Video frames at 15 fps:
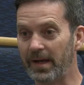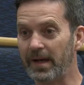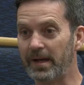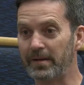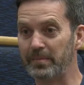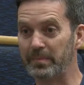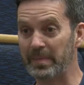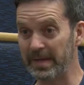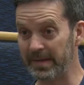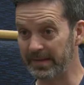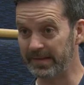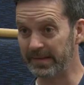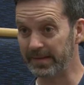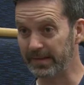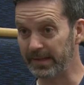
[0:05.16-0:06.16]
I'm
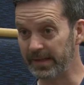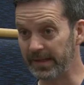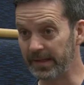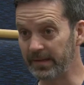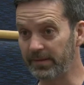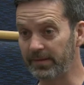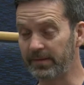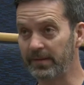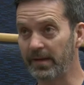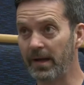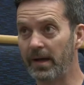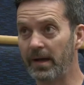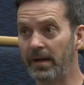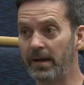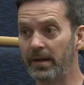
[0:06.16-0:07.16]
based in Leeds,
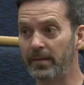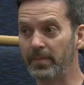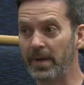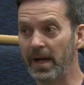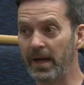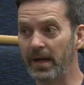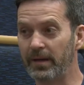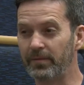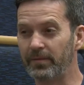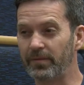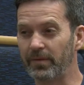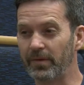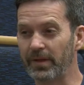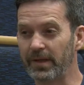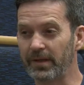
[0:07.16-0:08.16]
and
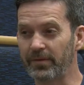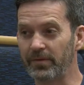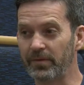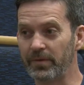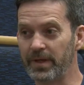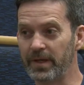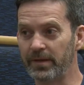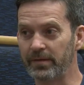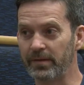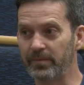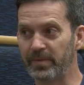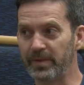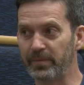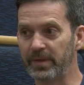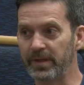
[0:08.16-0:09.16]
for the last 4 years
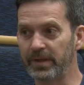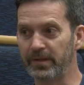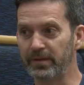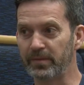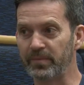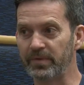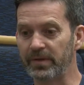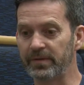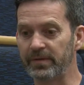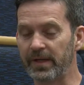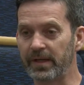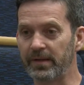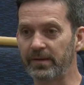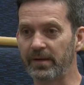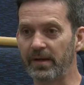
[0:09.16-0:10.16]
I've been working on a
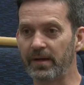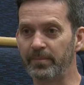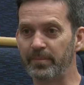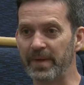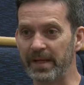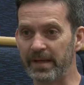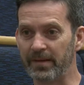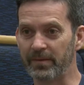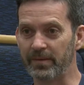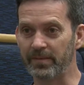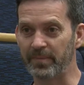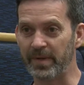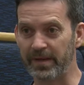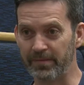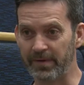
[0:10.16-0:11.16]
project about
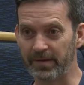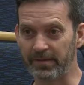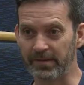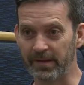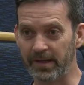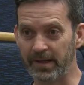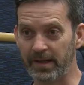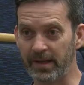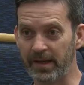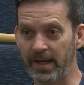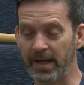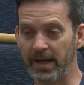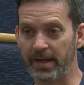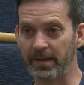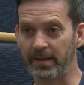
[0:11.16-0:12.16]
Penrose tiling
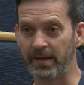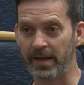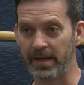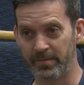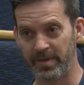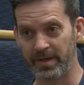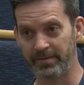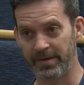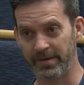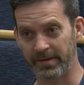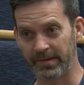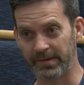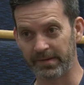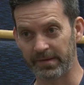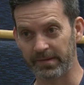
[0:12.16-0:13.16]
and
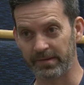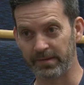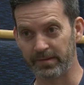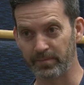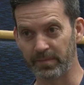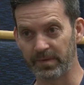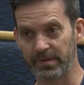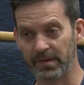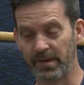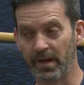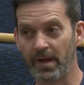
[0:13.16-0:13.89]
aperiodic systems.